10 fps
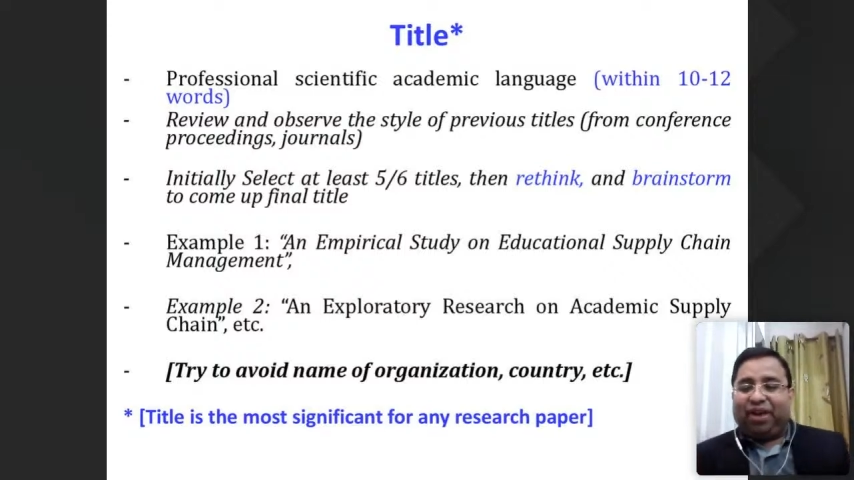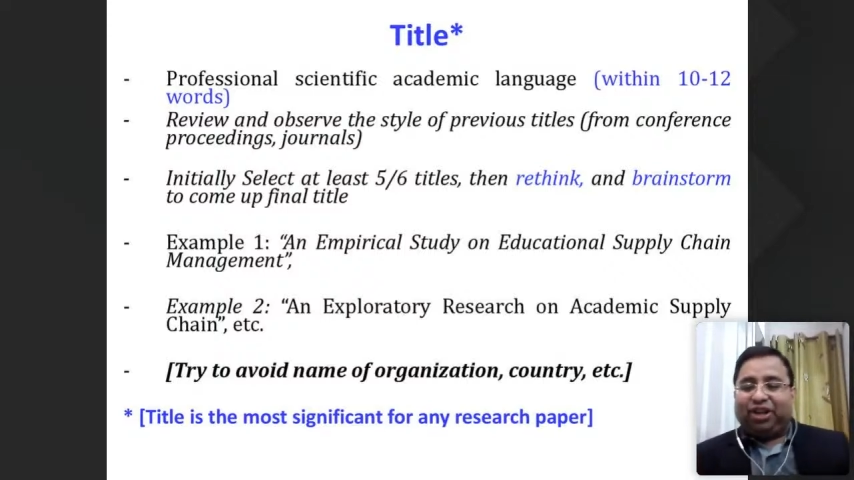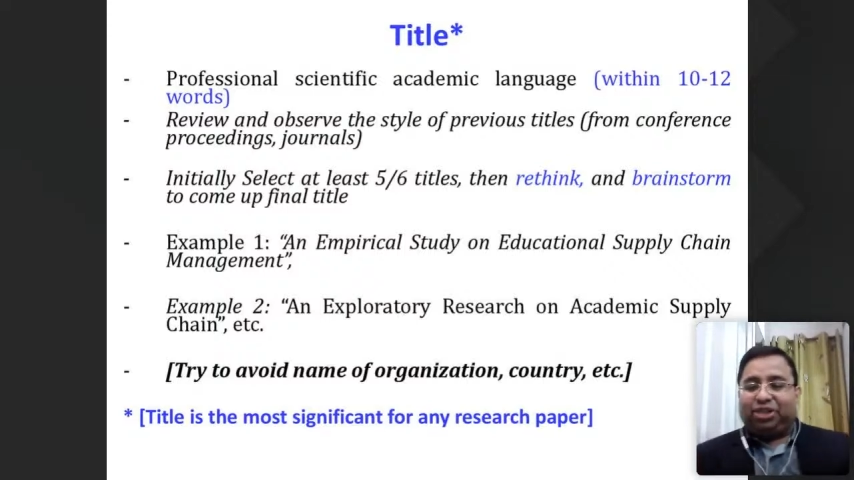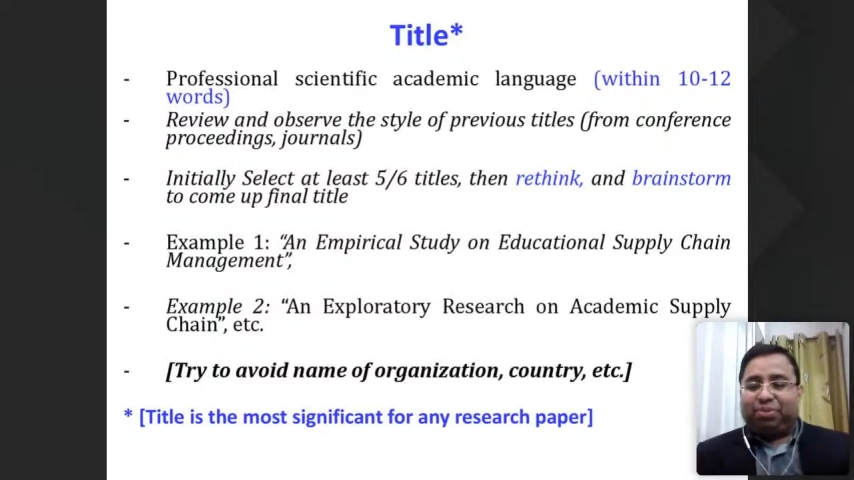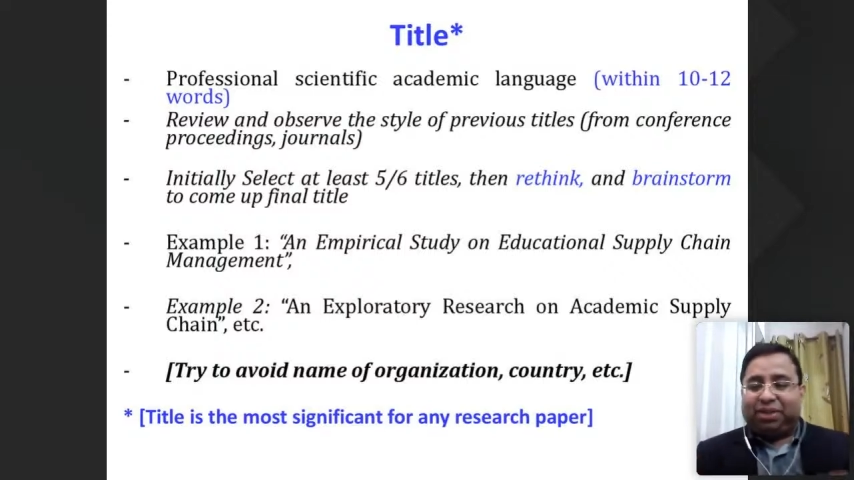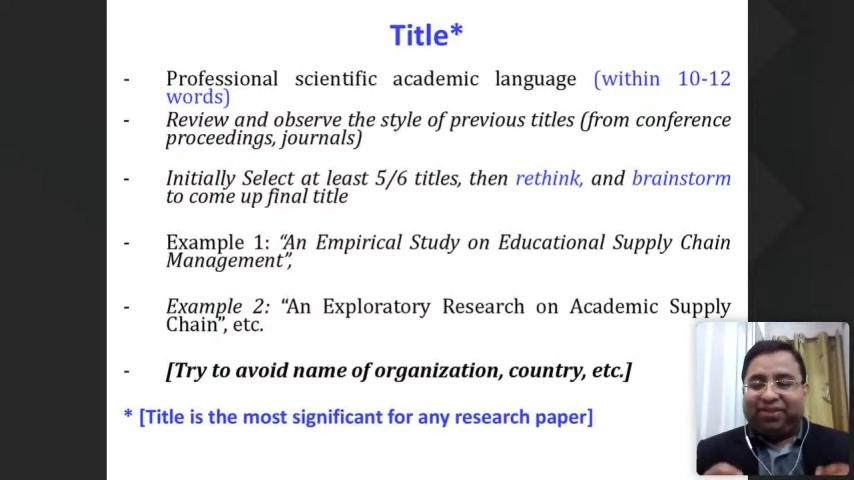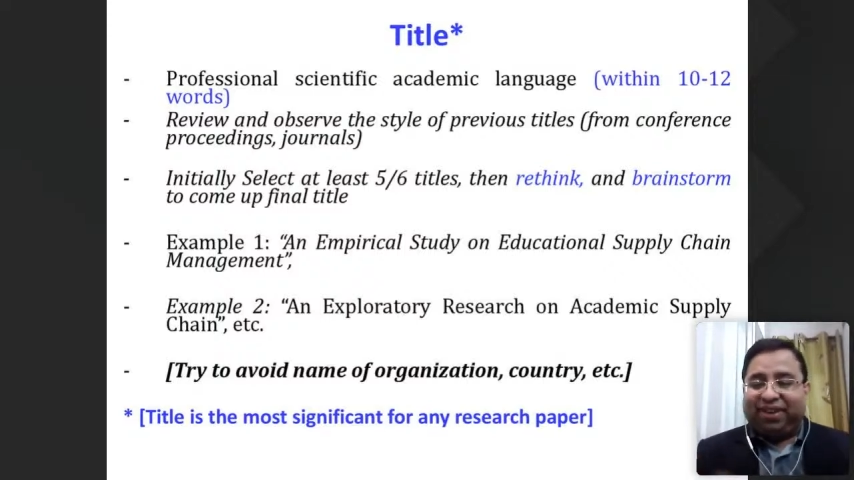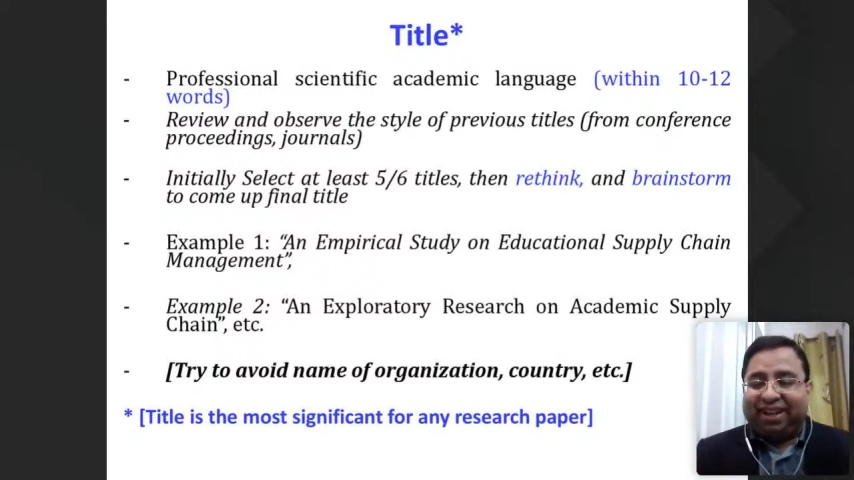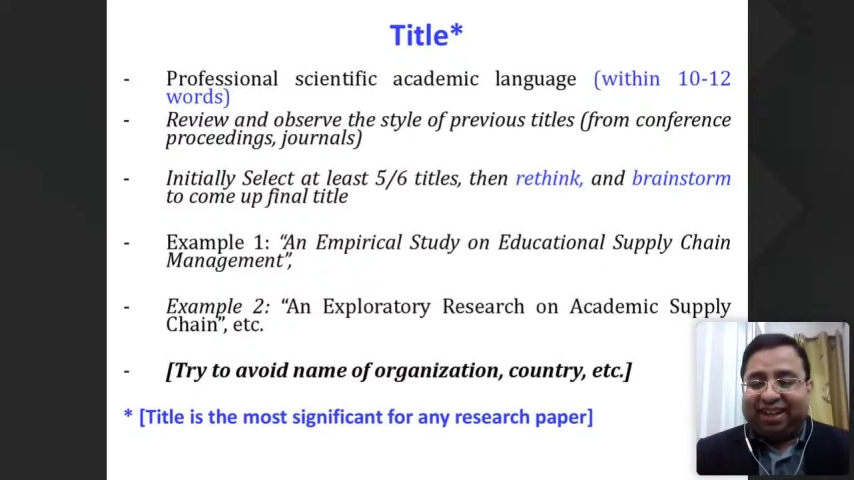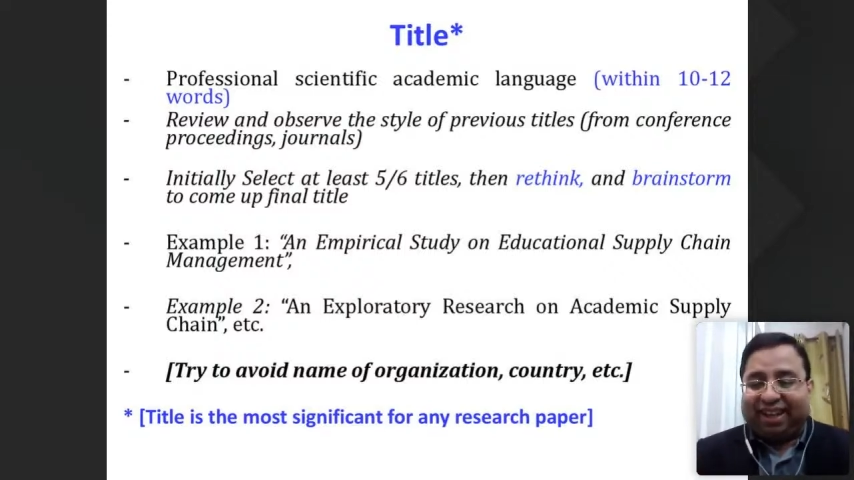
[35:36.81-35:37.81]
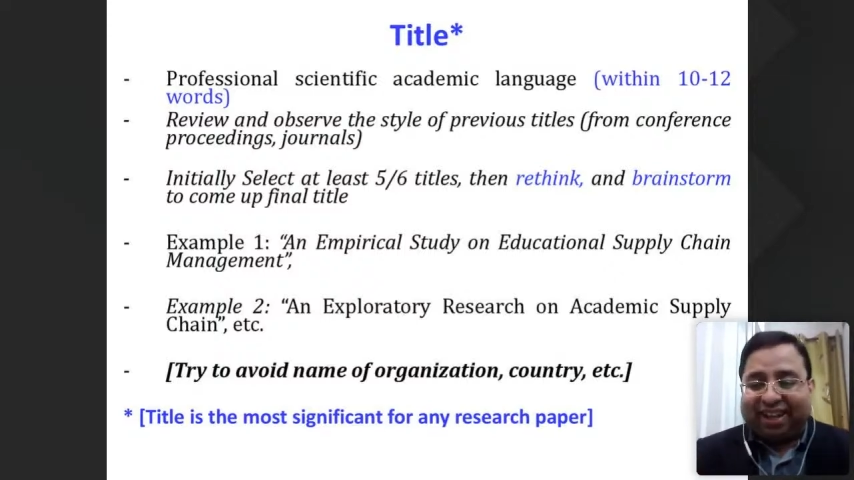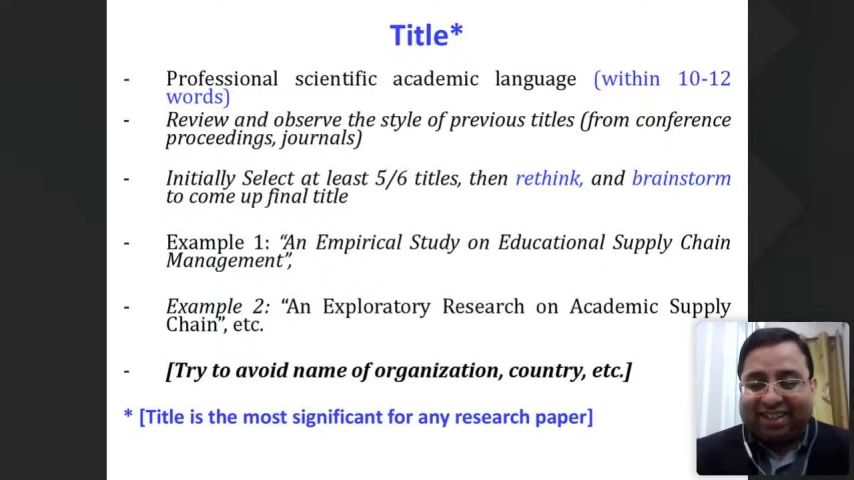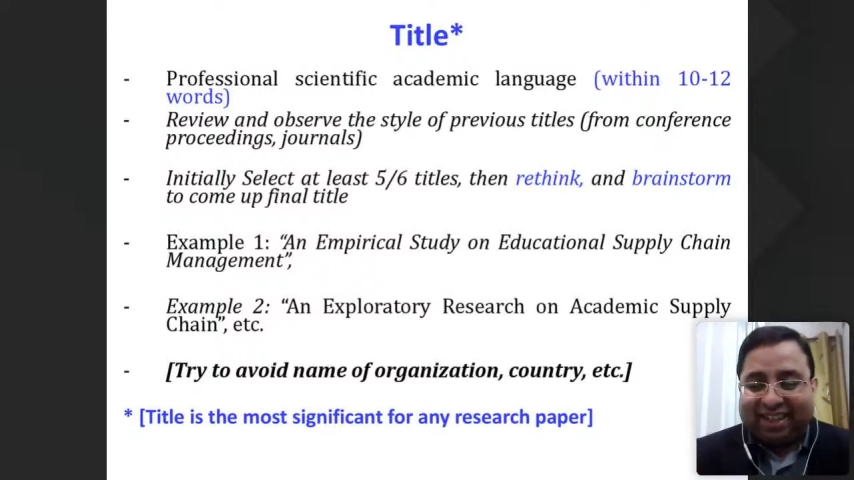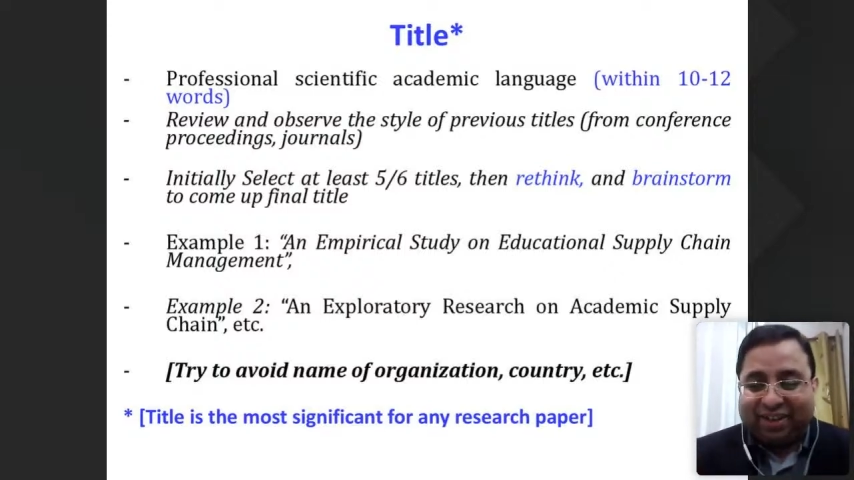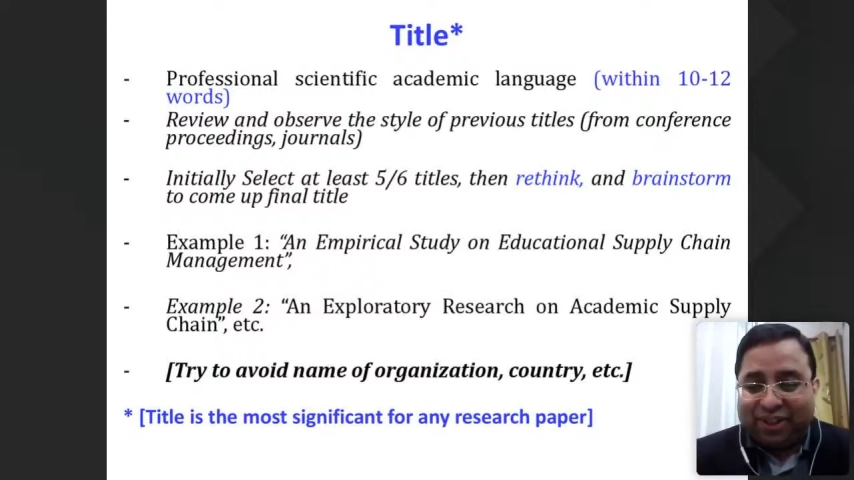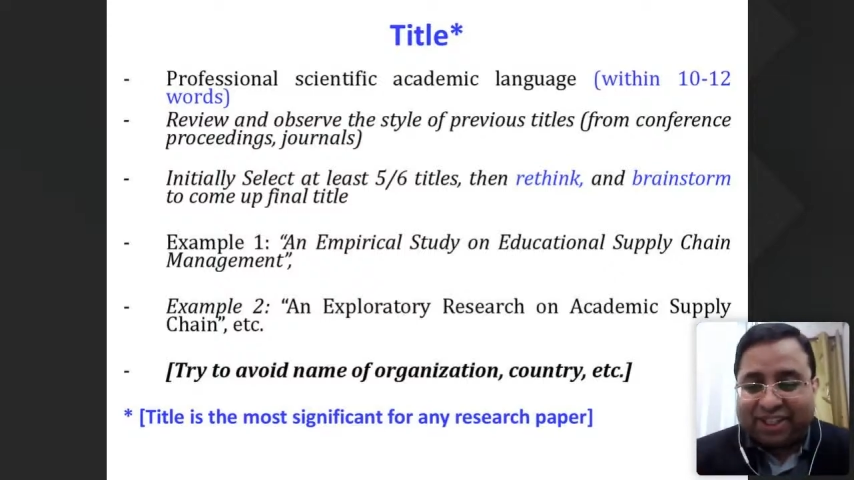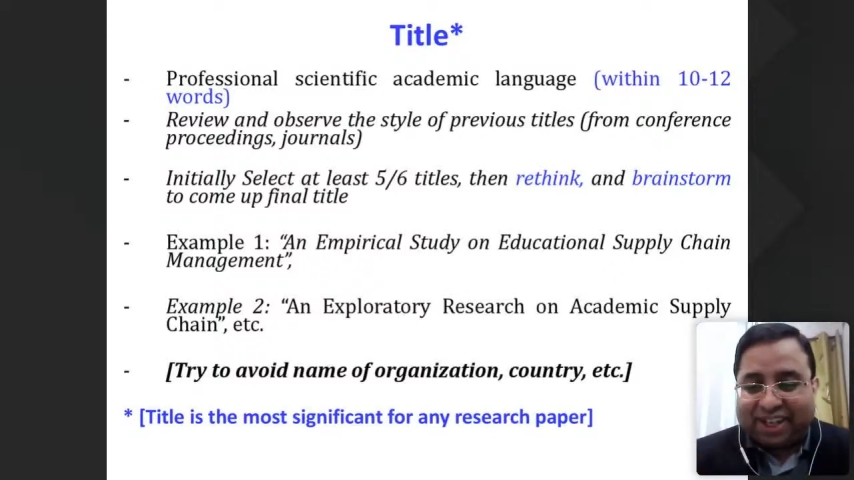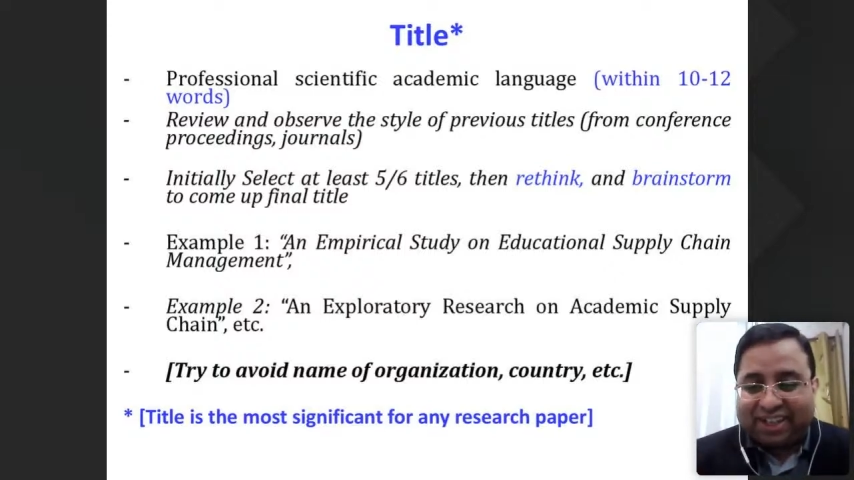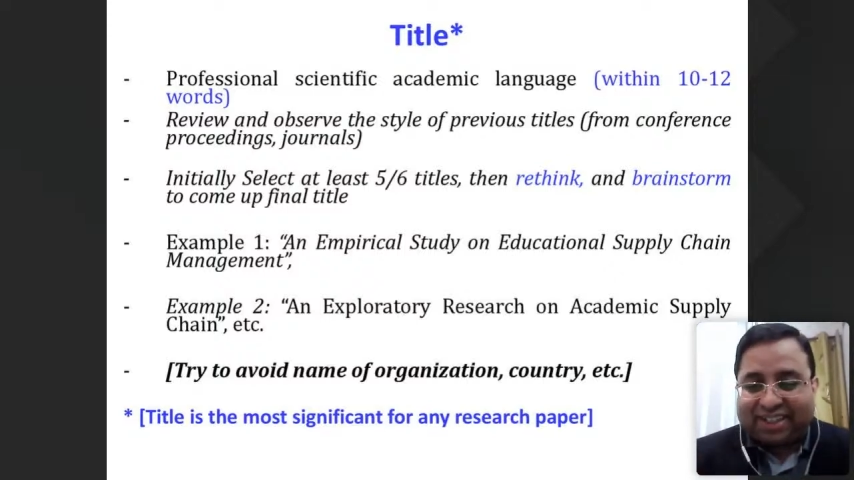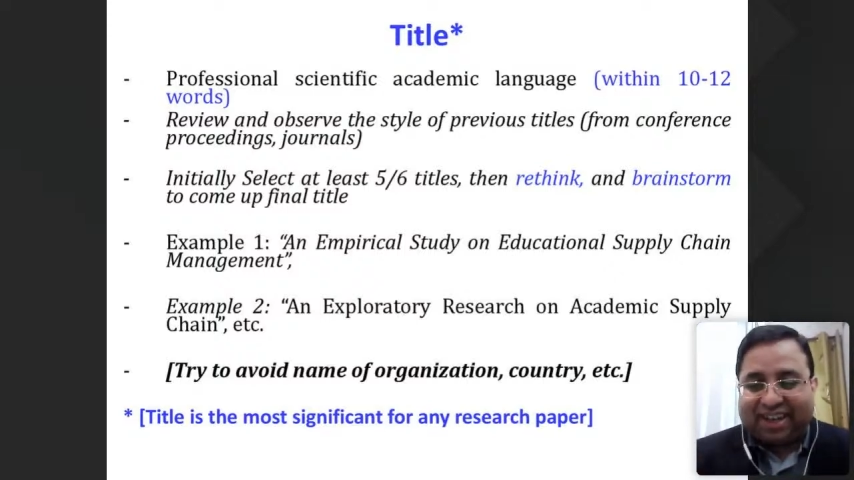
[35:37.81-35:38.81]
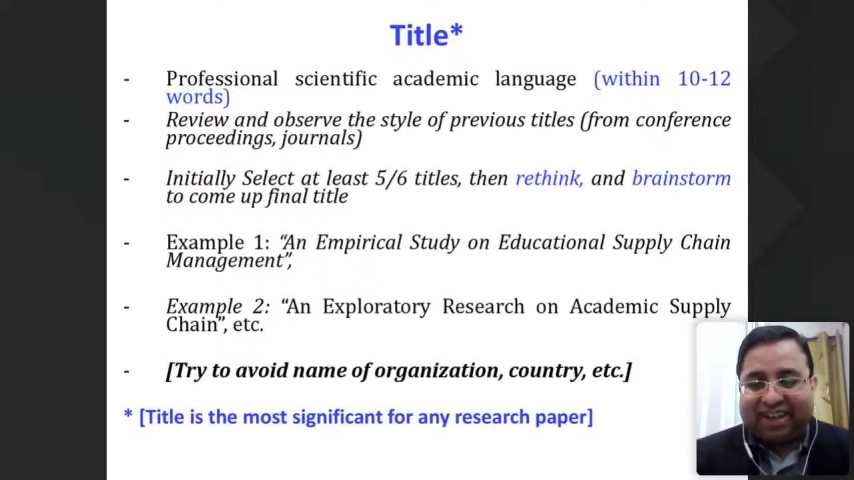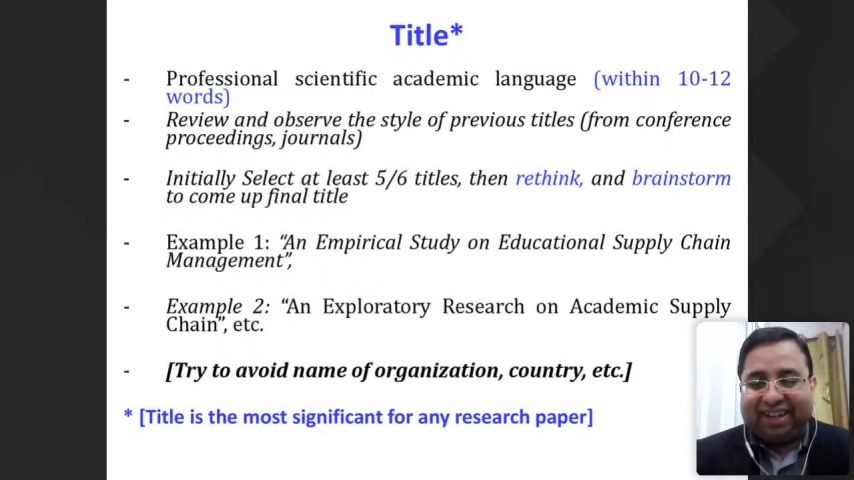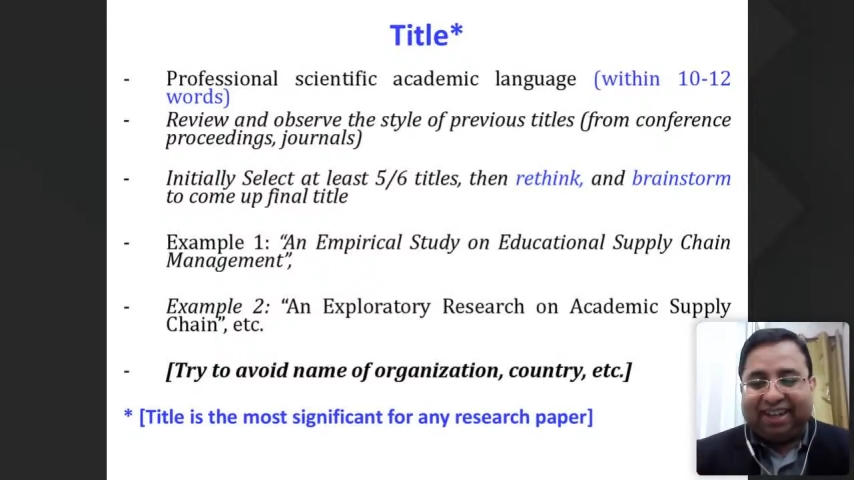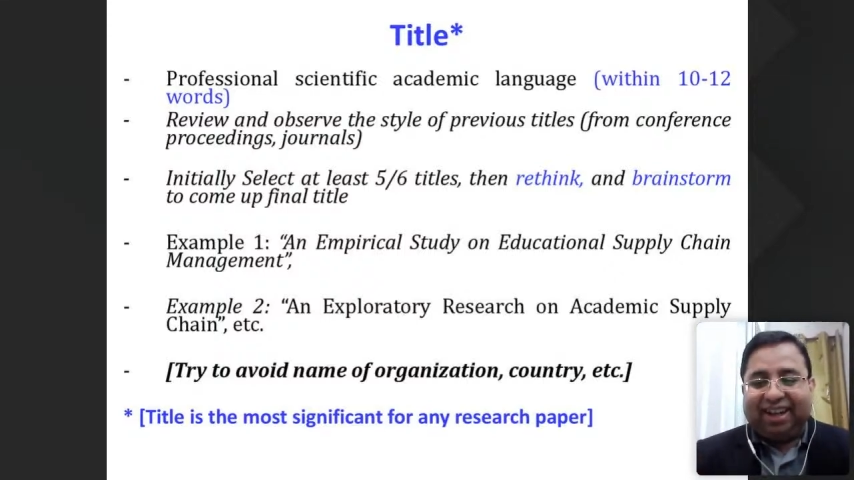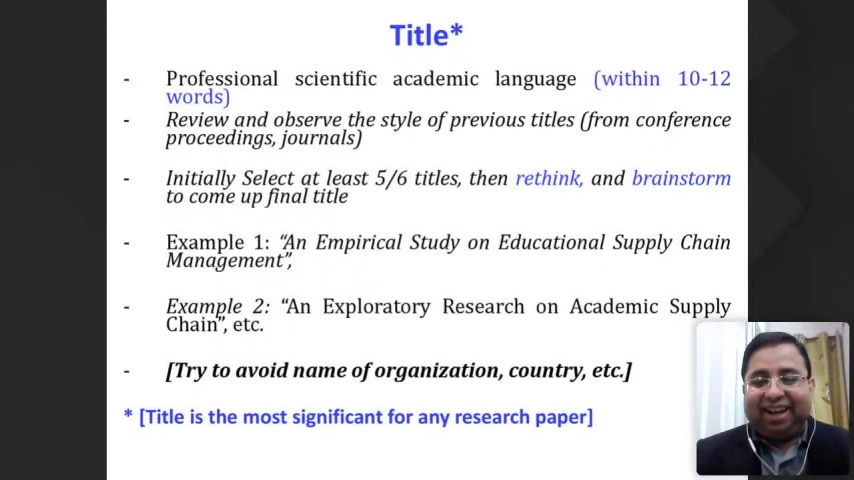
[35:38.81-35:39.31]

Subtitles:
mention specifically the case study, which case study?